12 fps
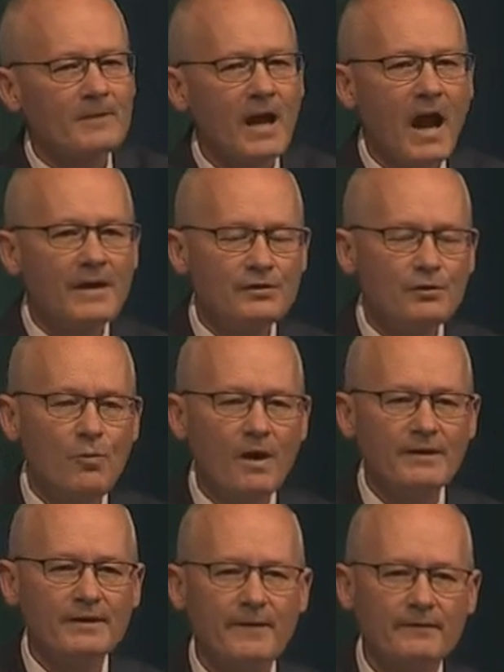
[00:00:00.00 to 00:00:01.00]
I do want
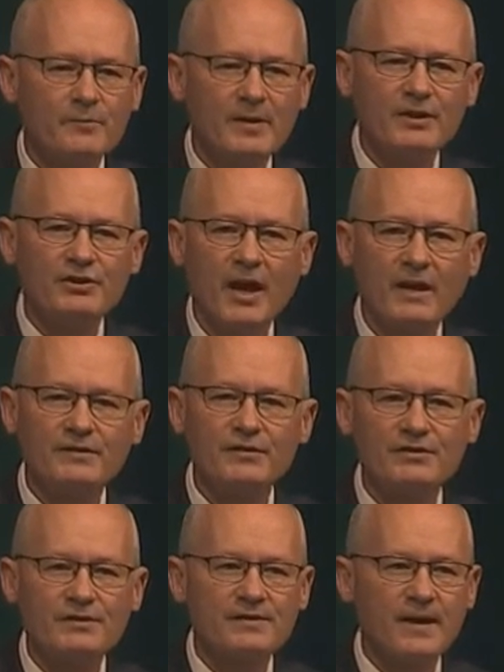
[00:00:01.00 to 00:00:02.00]
to give everybody a chance
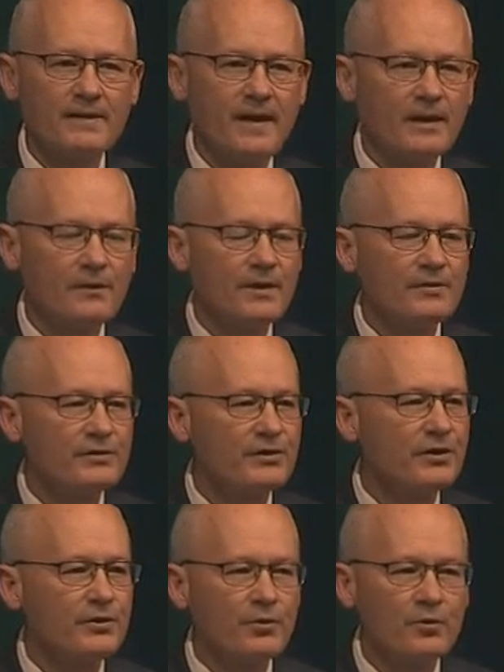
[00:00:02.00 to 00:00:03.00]
just to say thank you. There's an
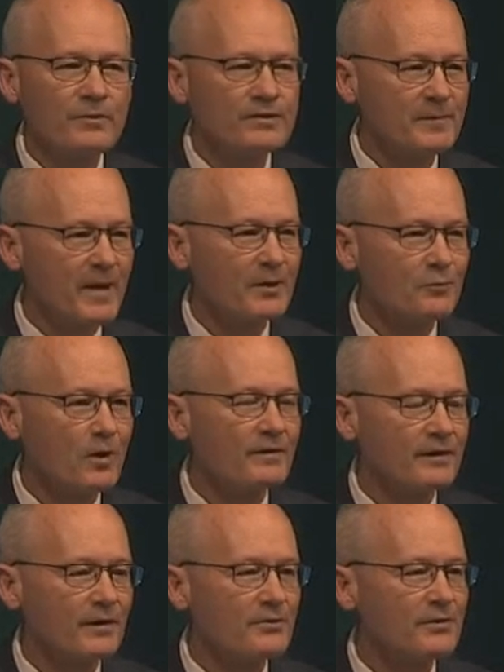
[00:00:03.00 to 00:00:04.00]
enormous amount of work
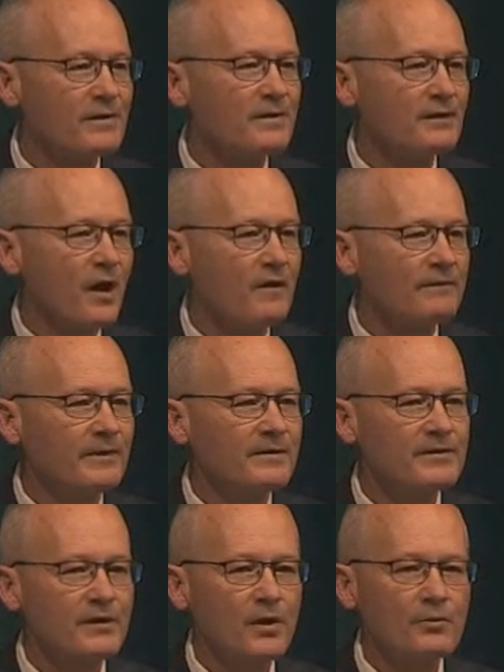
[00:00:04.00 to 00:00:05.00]
that goes into this conference.
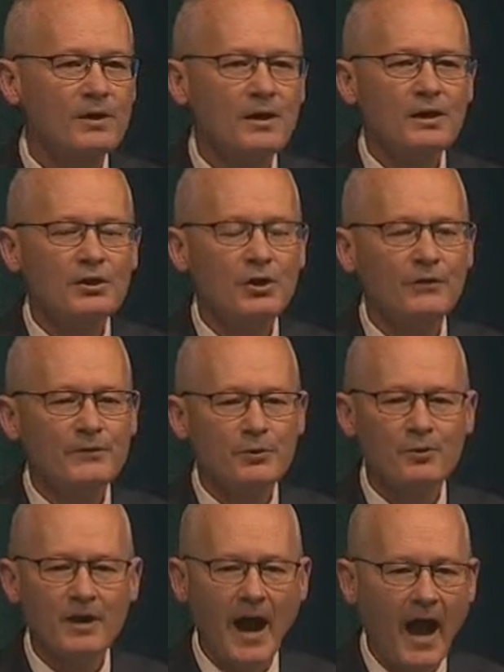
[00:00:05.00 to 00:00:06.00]
So, you know, if you
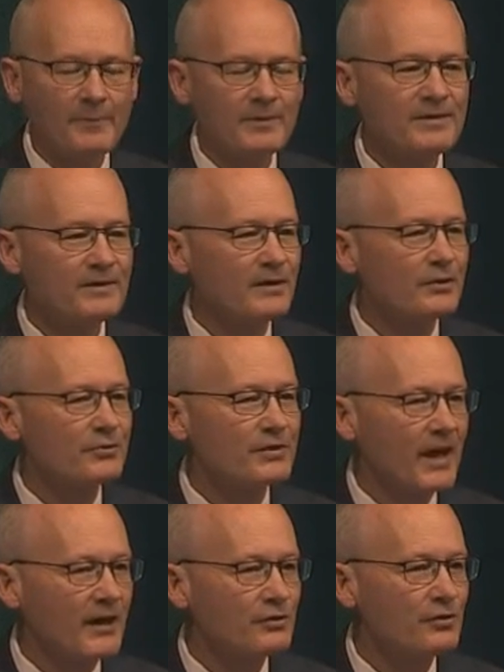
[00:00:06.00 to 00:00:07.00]
were happy seeing your
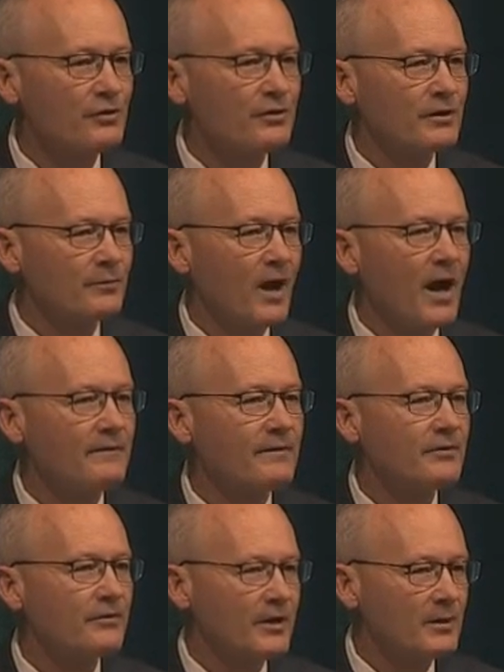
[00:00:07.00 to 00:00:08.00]
schedule arrive
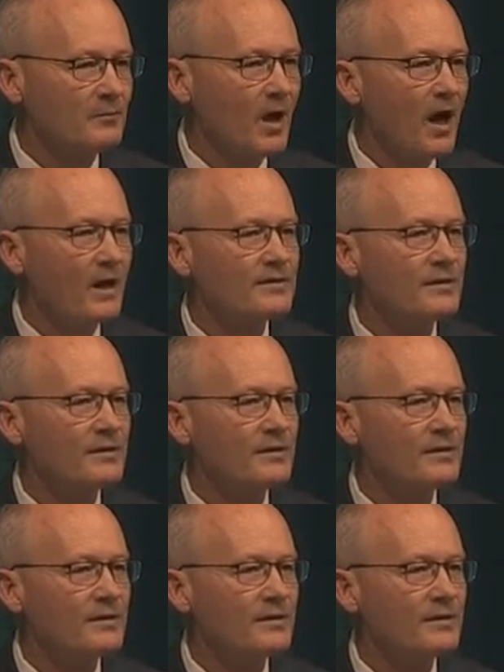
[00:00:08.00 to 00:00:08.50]
in your inbox